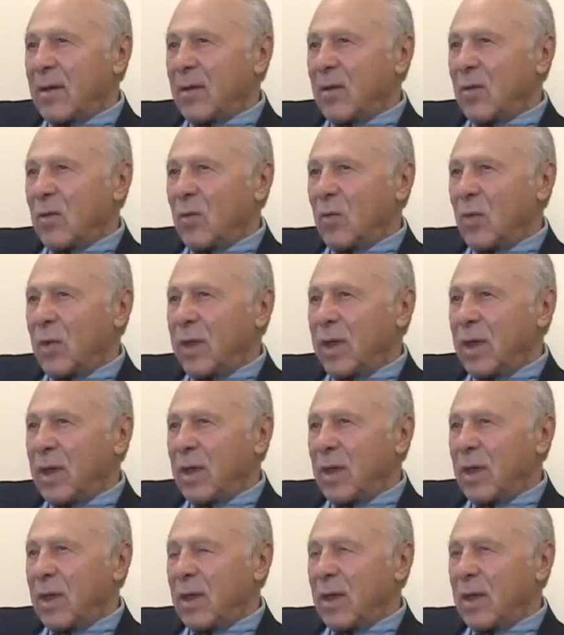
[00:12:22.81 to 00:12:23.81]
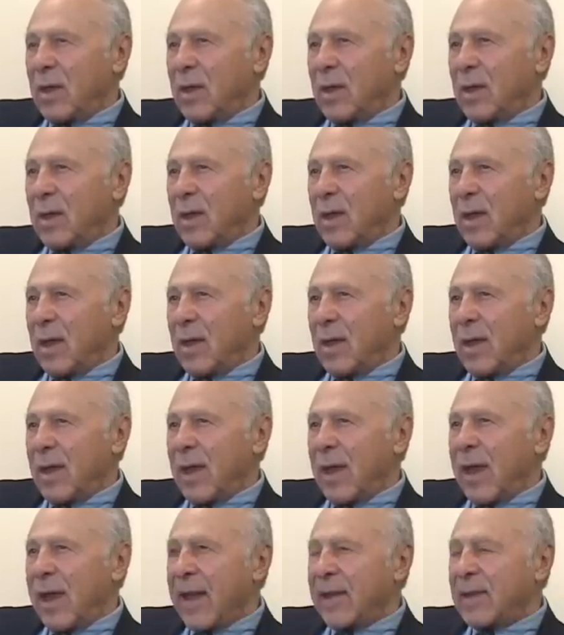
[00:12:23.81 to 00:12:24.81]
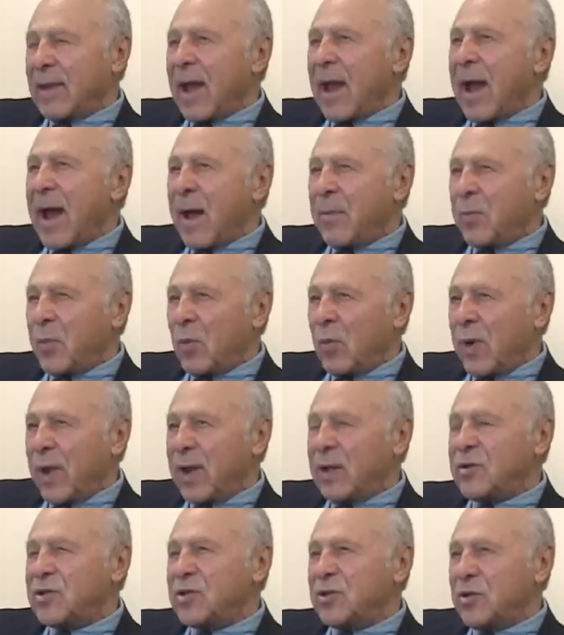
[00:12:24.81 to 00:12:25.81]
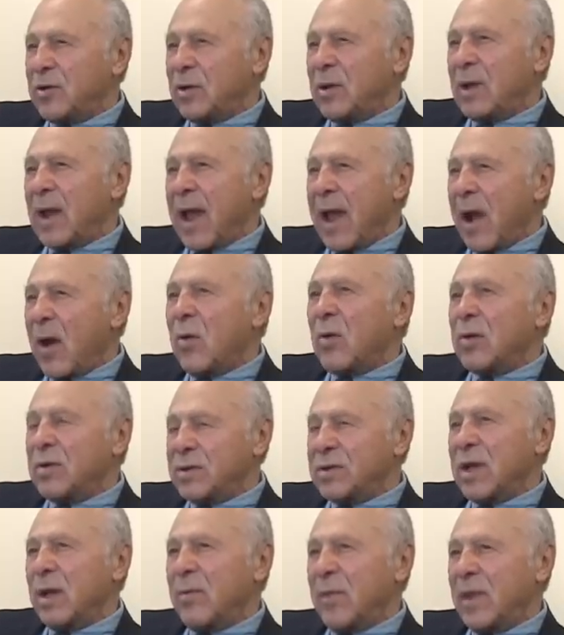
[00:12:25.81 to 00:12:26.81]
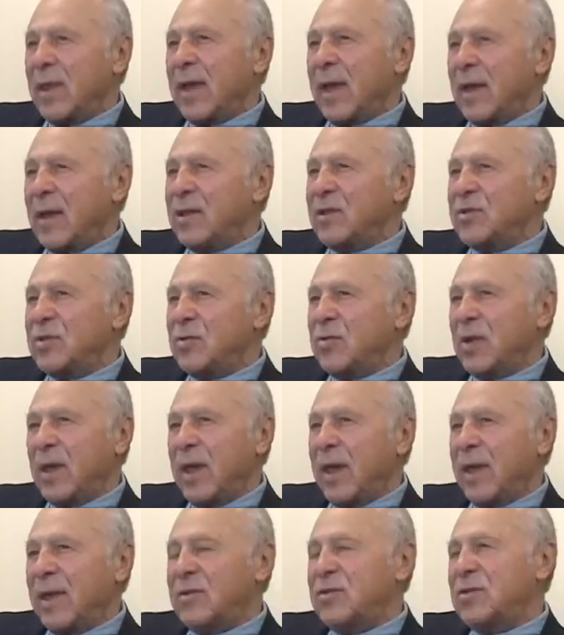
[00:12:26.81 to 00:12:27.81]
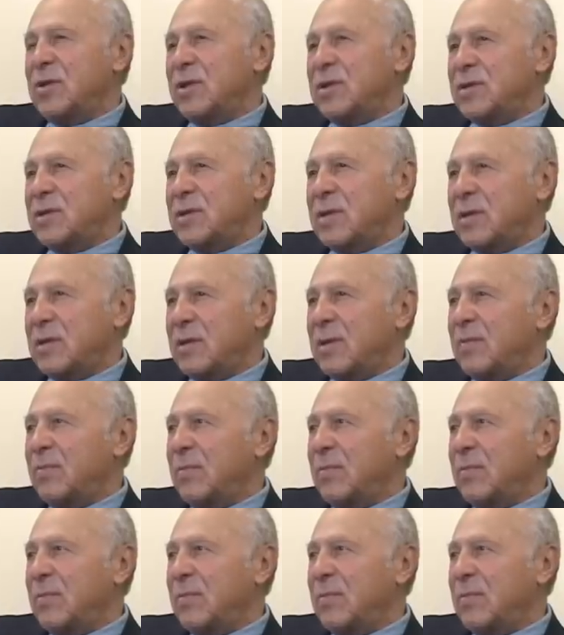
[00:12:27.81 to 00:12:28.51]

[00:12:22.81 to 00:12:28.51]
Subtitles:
we had to operate certain hours. I mean, that is, you can't just